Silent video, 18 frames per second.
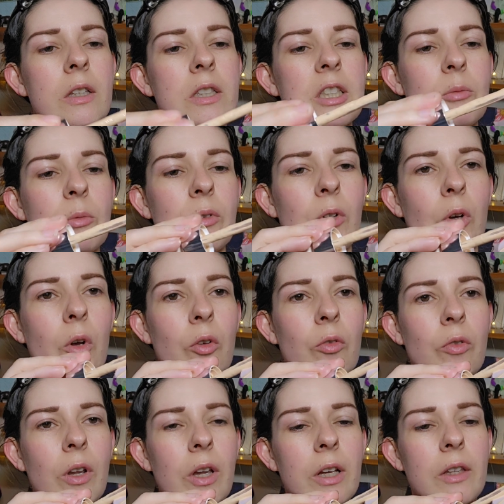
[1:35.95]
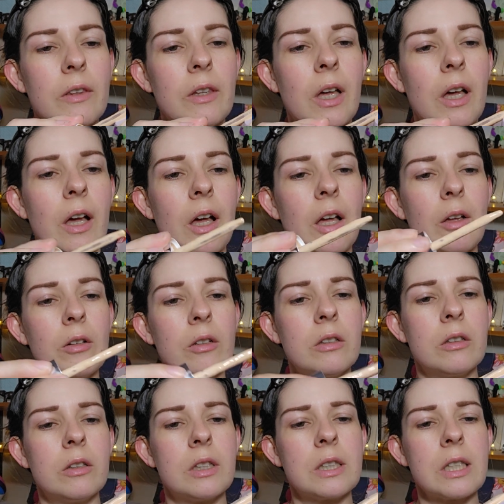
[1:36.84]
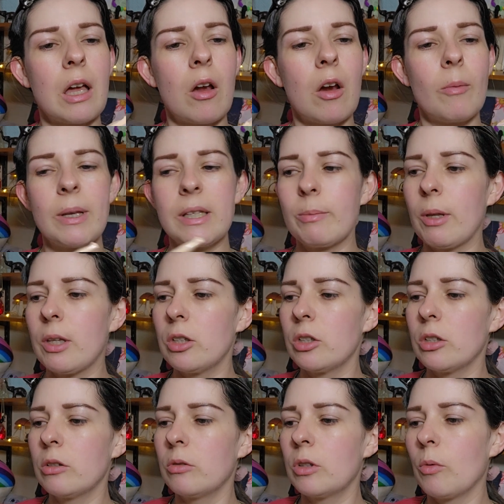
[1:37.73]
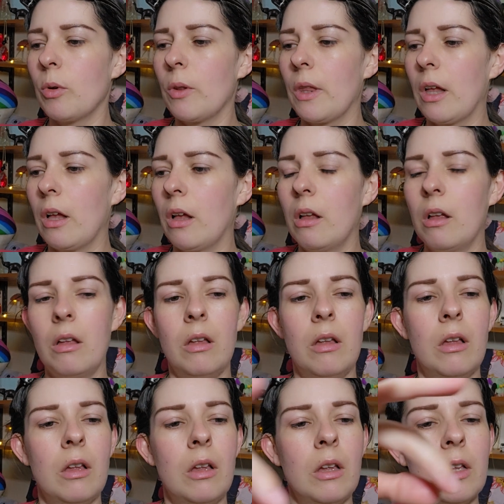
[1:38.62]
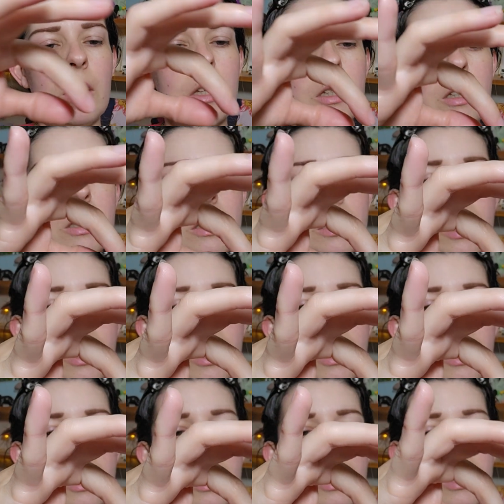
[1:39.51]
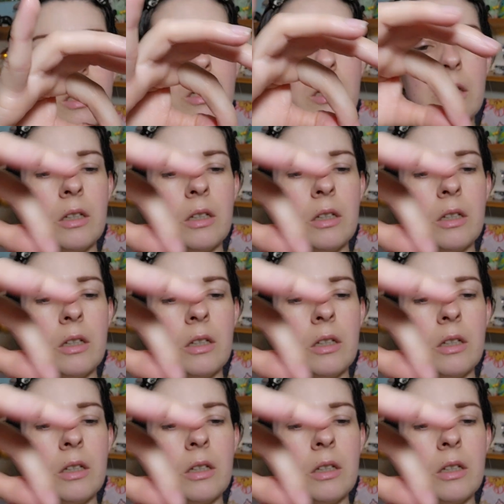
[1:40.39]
some of it off like that. Oh, there's a hair on my sponge. I don't want that. Tiny.